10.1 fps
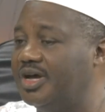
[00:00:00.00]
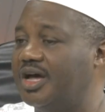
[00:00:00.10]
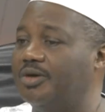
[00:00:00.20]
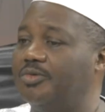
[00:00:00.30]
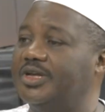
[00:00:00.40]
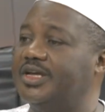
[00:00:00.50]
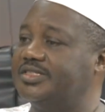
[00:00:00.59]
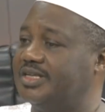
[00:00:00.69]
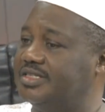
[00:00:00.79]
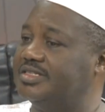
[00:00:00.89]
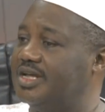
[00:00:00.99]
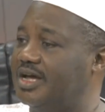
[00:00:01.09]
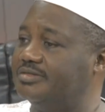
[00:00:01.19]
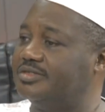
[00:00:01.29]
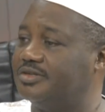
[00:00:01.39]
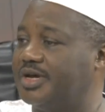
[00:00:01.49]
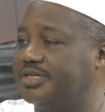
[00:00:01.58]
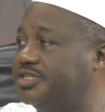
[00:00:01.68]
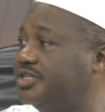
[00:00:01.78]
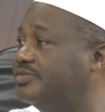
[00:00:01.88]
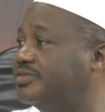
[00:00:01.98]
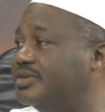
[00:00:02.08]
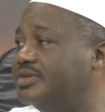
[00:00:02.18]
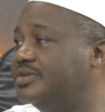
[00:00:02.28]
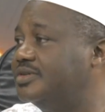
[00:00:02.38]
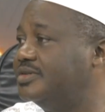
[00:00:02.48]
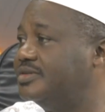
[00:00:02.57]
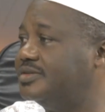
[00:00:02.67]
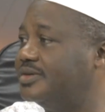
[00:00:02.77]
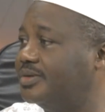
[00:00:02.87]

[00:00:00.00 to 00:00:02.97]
and what they're setting out to achieve. So.